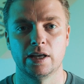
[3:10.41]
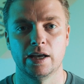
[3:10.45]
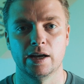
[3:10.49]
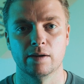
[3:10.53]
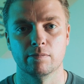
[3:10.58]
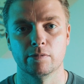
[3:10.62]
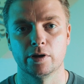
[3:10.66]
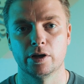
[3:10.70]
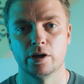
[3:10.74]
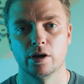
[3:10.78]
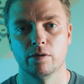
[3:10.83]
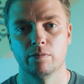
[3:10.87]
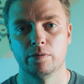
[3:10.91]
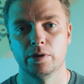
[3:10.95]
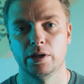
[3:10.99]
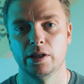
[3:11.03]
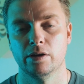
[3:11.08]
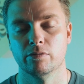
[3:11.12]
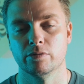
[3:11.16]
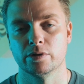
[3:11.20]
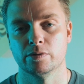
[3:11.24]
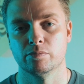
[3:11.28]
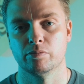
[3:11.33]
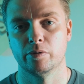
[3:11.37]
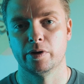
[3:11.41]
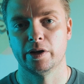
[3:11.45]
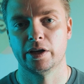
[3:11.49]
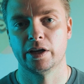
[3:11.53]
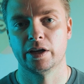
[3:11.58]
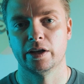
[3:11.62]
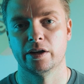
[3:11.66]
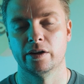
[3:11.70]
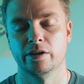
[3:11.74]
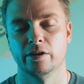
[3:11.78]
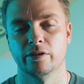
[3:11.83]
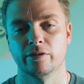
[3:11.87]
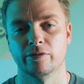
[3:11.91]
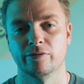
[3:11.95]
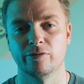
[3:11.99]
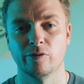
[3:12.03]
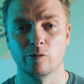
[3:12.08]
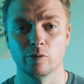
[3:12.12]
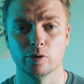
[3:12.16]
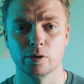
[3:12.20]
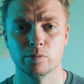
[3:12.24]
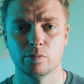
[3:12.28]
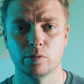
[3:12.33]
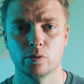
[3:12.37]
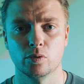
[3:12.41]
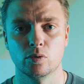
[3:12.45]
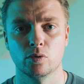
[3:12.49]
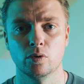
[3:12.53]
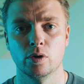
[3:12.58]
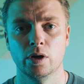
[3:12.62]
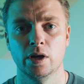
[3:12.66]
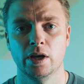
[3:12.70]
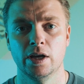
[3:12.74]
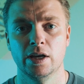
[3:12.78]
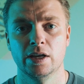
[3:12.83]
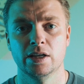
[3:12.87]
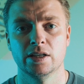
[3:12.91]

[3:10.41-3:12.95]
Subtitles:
camera company that was bringing an affordable